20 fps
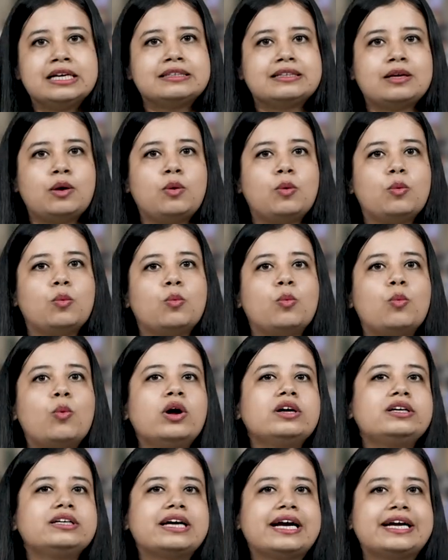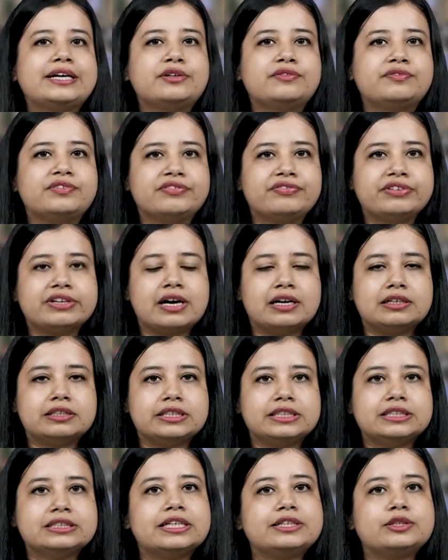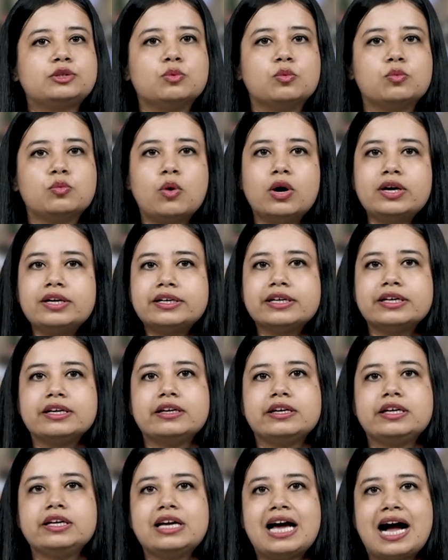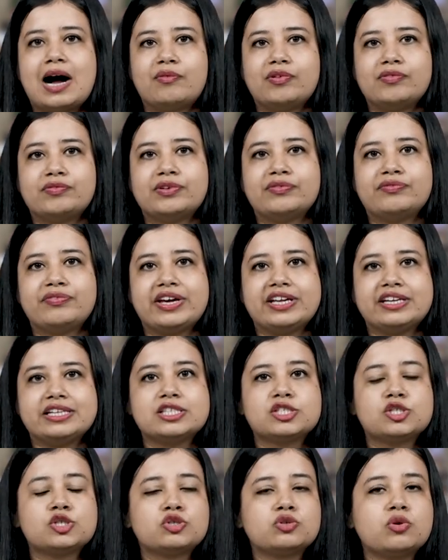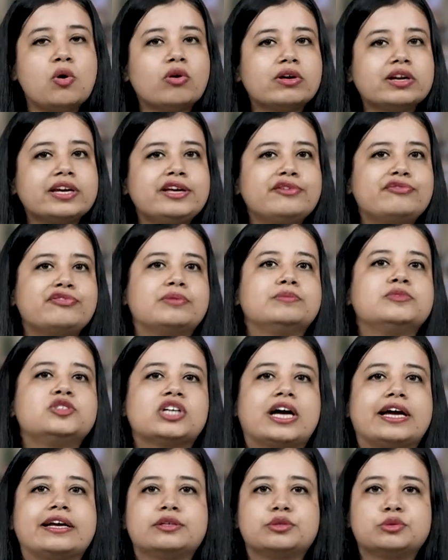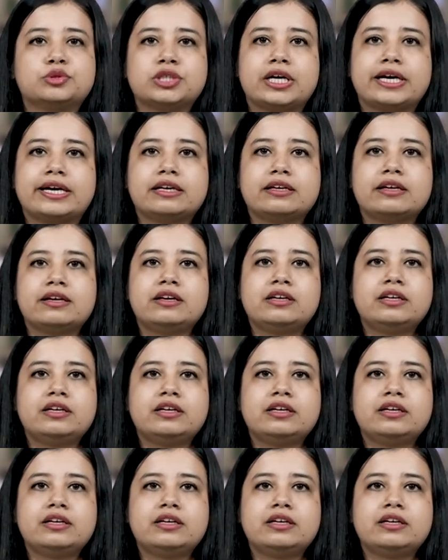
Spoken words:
Now, what kind of difficulties and to what degree, however, varies strongly from child to child.